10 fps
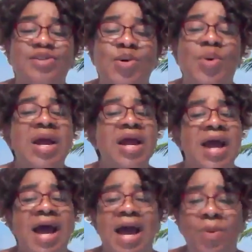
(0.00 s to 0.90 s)
So
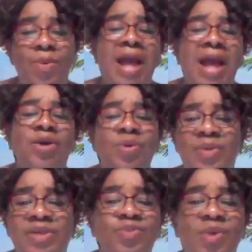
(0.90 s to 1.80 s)
I, I
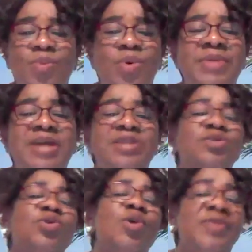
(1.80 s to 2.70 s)
always want women
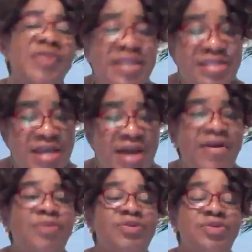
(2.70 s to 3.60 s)
to turn things
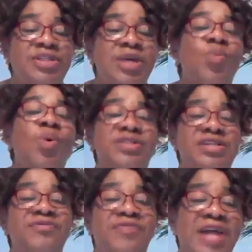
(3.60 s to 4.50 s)
around to say,
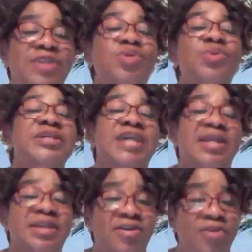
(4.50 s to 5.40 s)
what if I do it
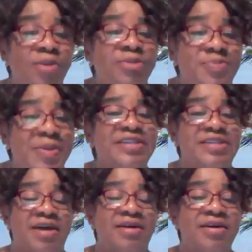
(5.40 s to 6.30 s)
and it comes
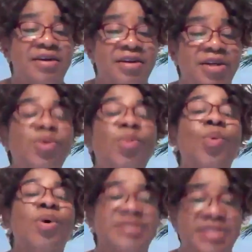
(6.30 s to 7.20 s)
better? You know,
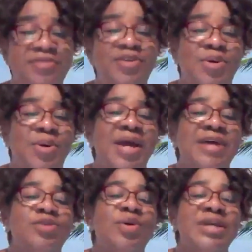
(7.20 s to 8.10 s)
what, you know,
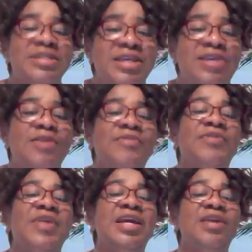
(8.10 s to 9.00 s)
so instead of
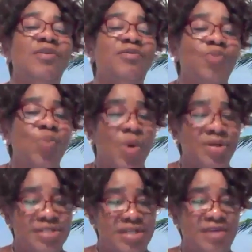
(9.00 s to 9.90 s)
thinking of
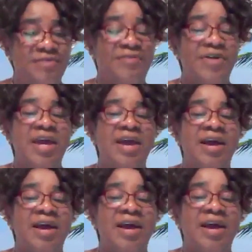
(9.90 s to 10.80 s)
what if
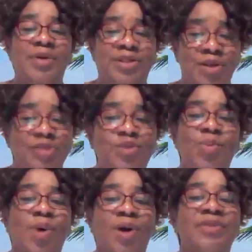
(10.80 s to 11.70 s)
uh, it
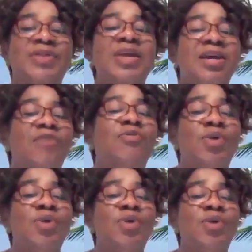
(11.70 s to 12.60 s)
doesn't work, think
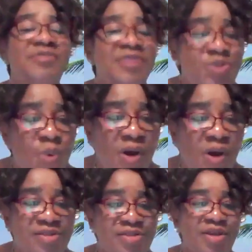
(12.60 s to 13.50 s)
of what if it
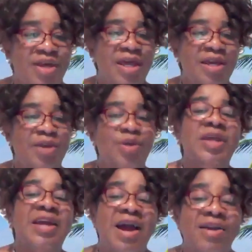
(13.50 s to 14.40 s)
works? you know mm.